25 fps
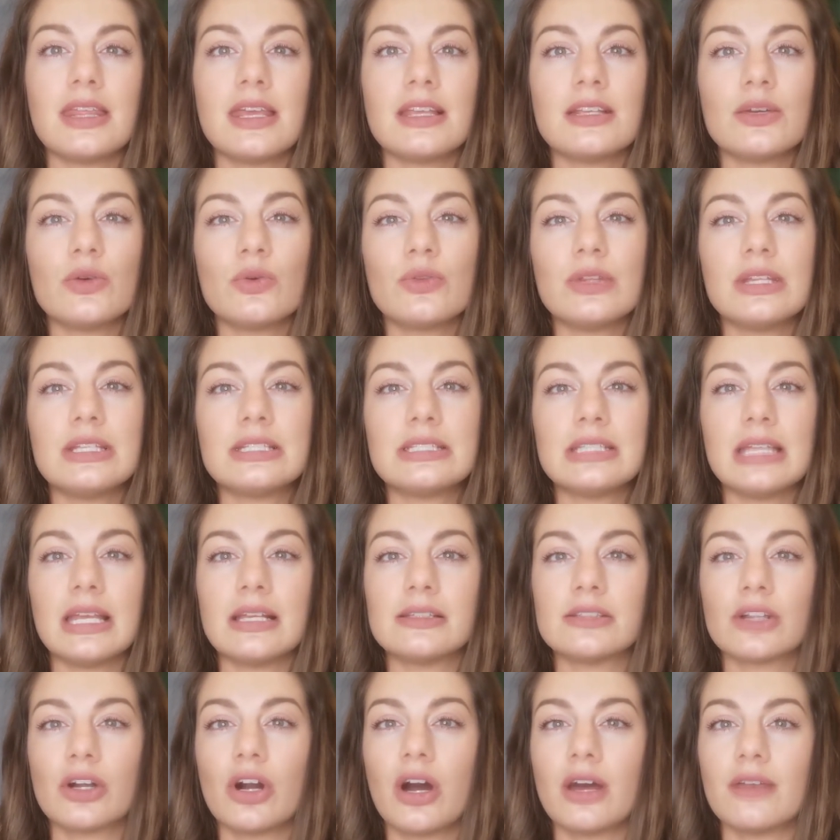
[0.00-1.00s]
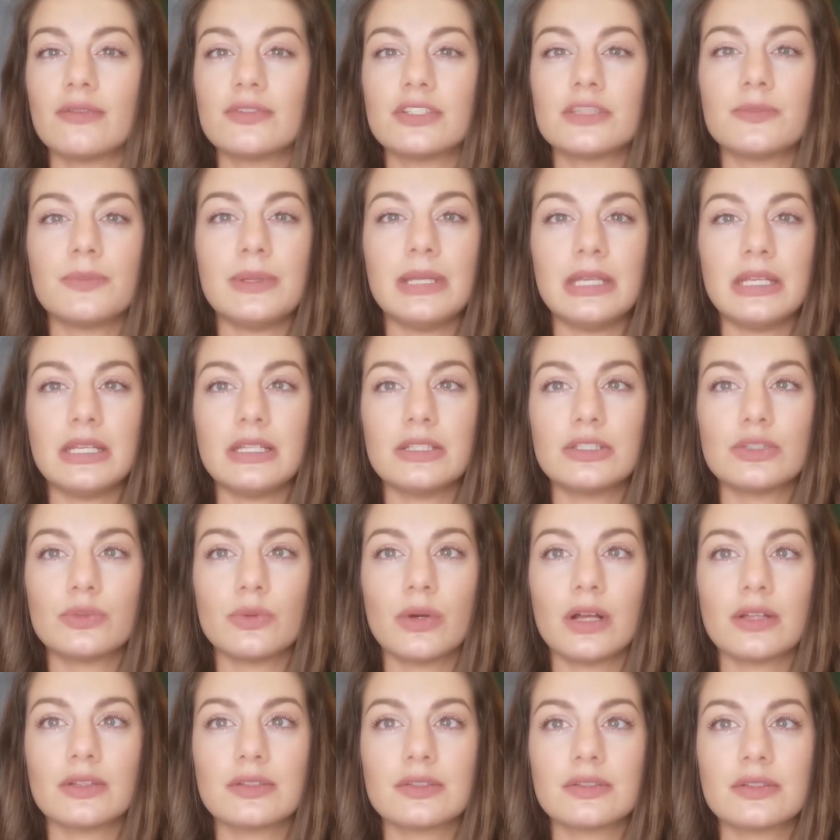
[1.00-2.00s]
all these things are kind of speaking to
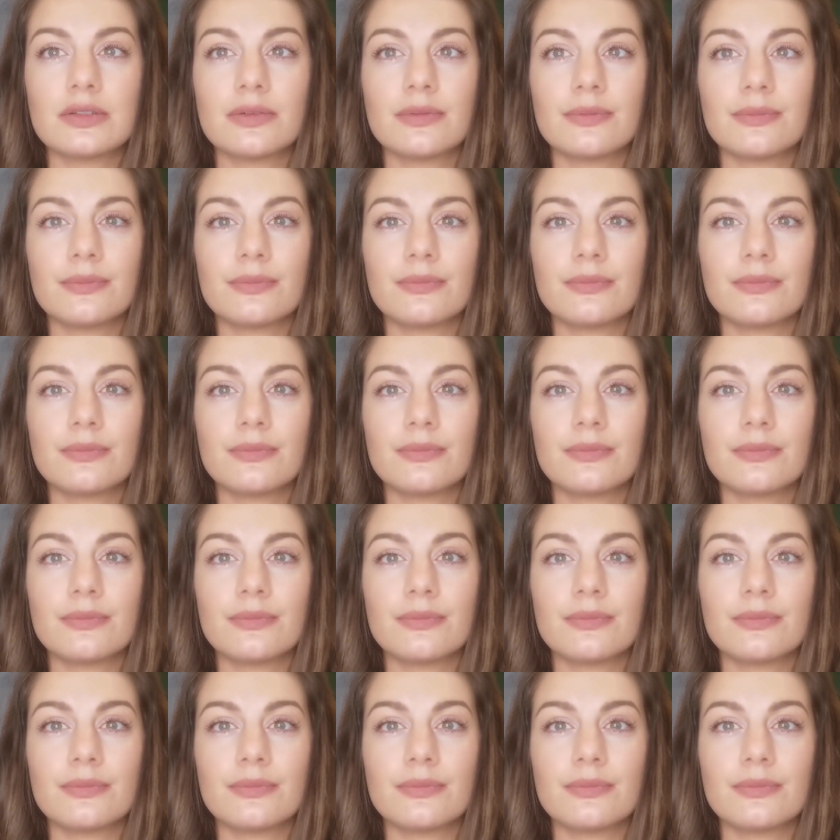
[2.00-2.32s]
us.